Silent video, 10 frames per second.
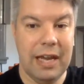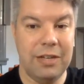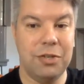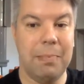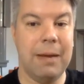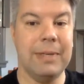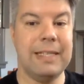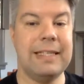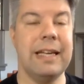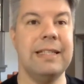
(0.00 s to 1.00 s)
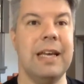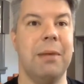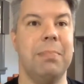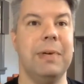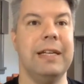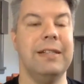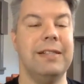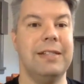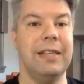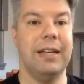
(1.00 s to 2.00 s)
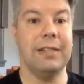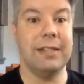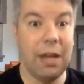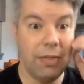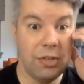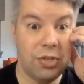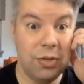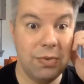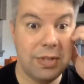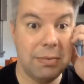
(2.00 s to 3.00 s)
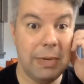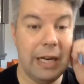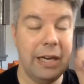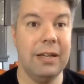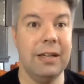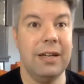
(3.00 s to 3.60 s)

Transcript: and Jemima stands up and sings. Now, this used to be.